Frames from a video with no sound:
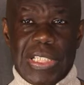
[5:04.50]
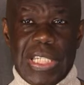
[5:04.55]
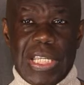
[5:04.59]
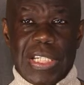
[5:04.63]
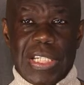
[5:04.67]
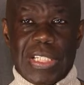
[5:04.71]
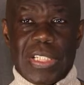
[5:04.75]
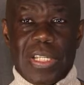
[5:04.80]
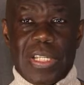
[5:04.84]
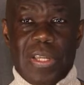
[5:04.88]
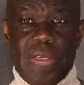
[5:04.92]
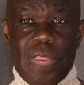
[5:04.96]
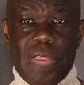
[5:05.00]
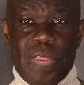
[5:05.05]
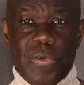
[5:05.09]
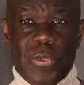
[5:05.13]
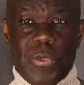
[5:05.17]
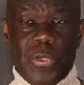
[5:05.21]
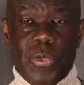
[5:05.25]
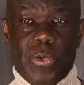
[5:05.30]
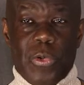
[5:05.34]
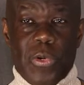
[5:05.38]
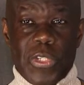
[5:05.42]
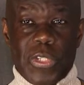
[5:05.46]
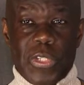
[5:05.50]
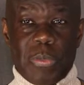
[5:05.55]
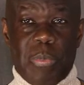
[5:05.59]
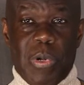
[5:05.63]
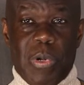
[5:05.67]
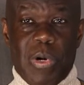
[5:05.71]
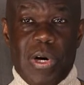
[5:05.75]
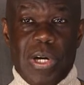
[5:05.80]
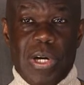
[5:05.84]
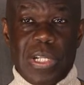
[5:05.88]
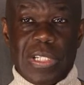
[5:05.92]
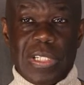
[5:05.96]
Death the Doors
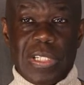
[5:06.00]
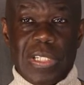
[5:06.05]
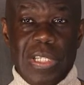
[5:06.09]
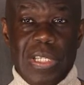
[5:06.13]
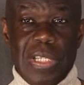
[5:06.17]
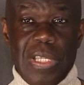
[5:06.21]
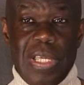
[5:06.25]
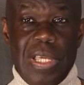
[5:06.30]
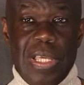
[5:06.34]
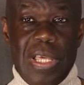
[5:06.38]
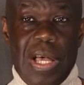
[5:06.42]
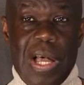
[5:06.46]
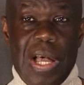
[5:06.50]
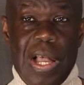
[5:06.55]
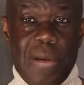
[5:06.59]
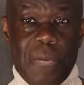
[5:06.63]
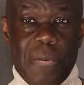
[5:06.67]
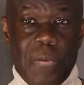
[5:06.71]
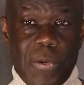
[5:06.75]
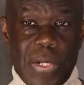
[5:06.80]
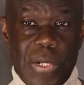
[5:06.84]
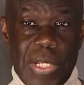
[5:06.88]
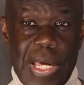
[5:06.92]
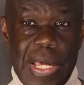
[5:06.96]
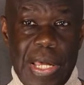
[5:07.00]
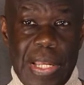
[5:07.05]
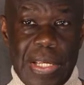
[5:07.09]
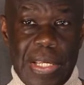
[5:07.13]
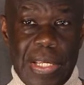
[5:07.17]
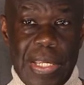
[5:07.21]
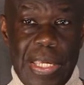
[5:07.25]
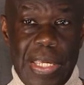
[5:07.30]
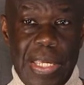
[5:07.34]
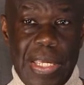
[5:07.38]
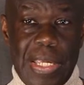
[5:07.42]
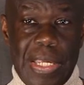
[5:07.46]
Part, I wrote
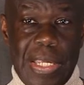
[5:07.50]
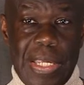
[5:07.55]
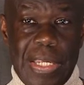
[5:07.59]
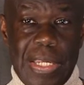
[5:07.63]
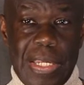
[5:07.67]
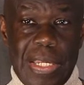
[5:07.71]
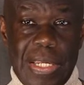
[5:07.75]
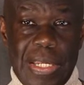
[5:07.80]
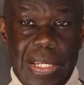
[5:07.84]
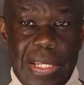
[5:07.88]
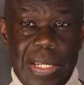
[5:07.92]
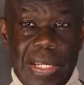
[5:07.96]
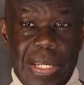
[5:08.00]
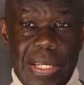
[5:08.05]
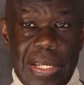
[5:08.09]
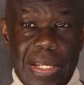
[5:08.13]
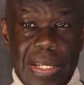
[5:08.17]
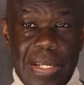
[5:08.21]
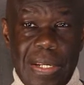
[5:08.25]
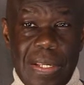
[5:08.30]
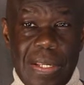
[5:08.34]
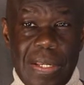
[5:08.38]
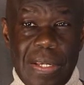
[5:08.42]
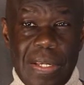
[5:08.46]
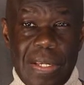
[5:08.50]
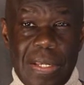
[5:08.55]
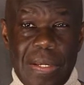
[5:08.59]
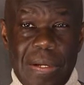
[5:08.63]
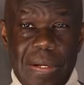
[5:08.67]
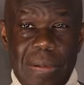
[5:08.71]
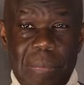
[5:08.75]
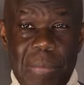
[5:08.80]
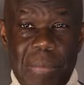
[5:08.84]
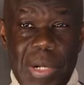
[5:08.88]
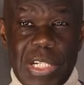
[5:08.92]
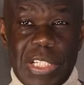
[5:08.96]
that in
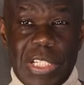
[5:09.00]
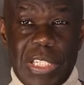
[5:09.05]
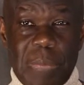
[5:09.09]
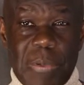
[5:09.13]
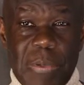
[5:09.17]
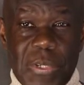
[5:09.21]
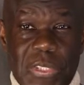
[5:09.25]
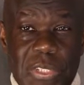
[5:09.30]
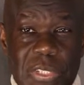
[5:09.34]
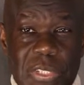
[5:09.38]
multiple